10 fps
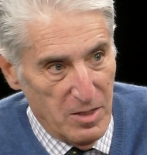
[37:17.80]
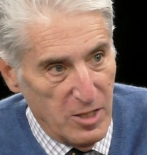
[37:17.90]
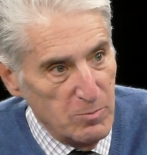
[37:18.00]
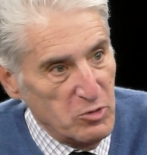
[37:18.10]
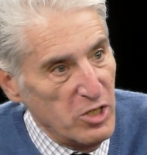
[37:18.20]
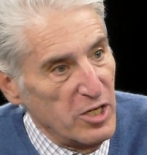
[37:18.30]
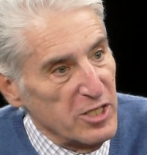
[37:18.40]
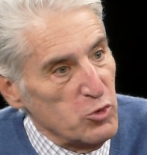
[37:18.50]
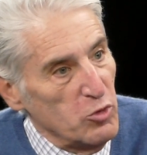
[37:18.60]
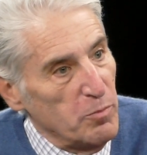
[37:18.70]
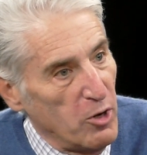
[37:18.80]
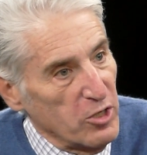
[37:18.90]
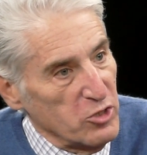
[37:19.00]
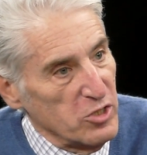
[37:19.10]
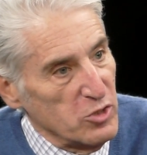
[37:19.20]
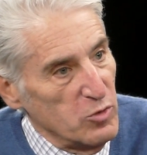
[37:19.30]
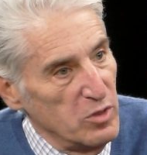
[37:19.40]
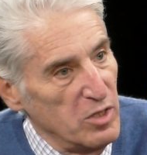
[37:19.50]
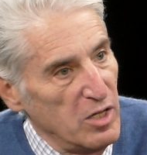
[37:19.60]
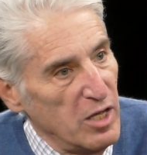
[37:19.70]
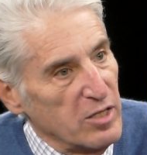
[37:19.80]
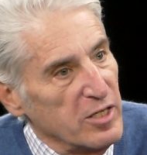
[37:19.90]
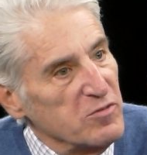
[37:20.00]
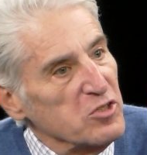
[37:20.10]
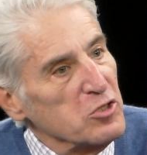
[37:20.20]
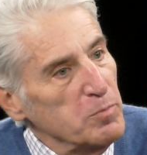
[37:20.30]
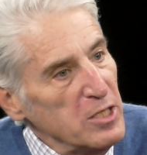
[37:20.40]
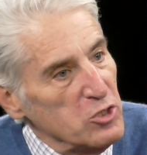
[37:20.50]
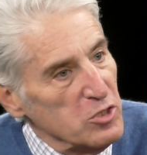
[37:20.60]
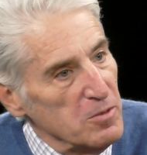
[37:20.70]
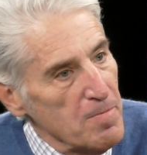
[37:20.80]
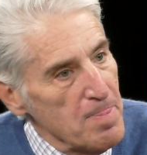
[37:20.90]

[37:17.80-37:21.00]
comes to the Young Israel Parkchester and gives a speech.